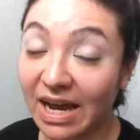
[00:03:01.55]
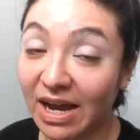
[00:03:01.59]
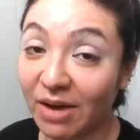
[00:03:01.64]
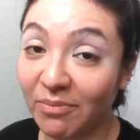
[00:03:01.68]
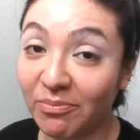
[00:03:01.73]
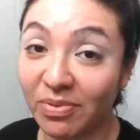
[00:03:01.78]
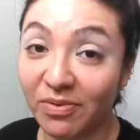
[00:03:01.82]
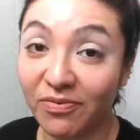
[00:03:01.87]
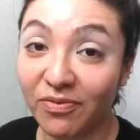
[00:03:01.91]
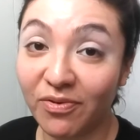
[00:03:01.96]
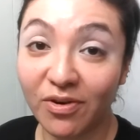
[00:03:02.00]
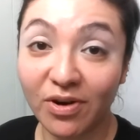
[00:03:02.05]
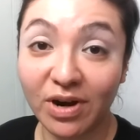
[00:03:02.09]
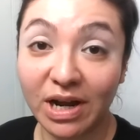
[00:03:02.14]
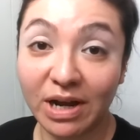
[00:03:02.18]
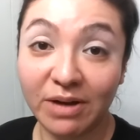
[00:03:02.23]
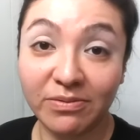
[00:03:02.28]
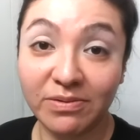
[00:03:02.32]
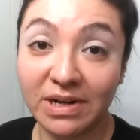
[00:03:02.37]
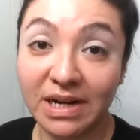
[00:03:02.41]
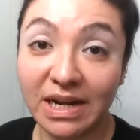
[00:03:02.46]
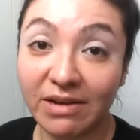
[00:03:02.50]
before I
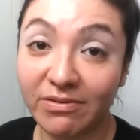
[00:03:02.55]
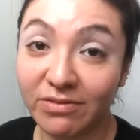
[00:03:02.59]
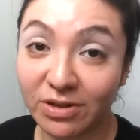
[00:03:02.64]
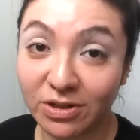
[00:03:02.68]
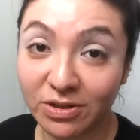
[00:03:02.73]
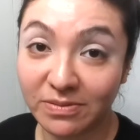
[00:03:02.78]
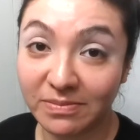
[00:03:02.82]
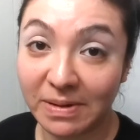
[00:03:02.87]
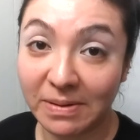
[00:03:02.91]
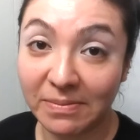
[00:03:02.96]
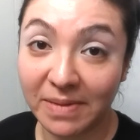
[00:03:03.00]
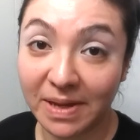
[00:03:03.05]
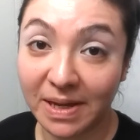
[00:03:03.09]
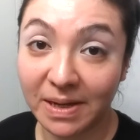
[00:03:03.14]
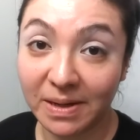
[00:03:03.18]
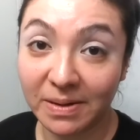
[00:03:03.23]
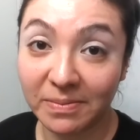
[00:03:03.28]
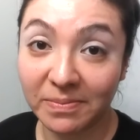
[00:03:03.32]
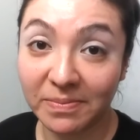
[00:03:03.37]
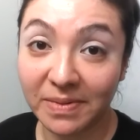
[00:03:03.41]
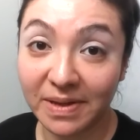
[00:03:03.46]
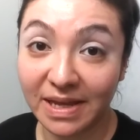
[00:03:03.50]
would never do my
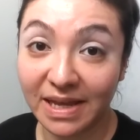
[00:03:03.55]
makeup.